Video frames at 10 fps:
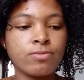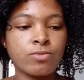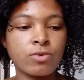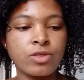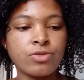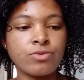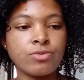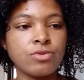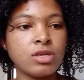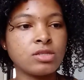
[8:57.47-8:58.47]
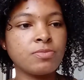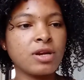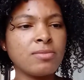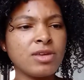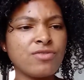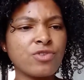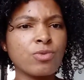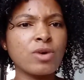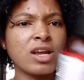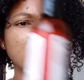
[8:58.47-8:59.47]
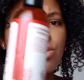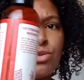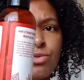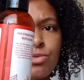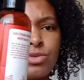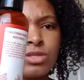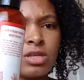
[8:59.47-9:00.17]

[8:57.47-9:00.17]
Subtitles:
run through these. But I mean, for what I used,